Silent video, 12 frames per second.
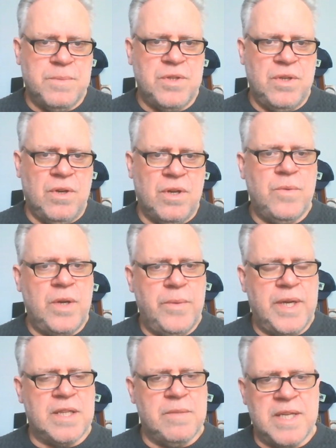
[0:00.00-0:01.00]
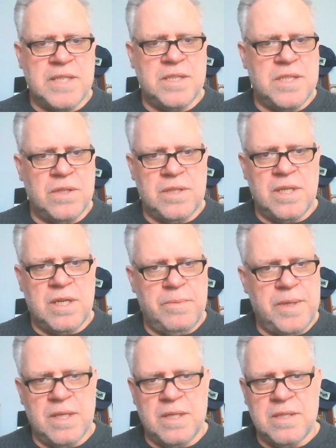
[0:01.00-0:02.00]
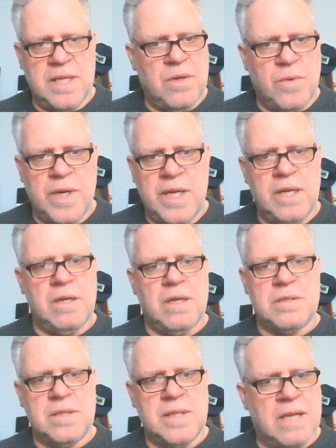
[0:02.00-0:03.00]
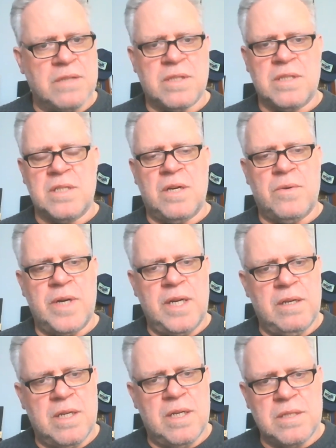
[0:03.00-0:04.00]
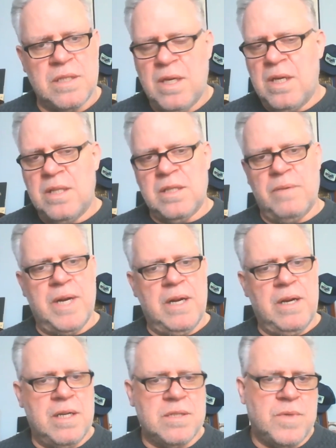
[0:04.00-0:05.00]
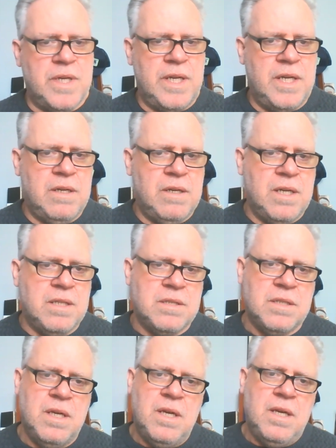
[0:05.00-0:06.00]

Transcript: about the only way we get the message out there, because they don't want to hear us. Council does not want to hear us. The mayor doesn't want to hear us.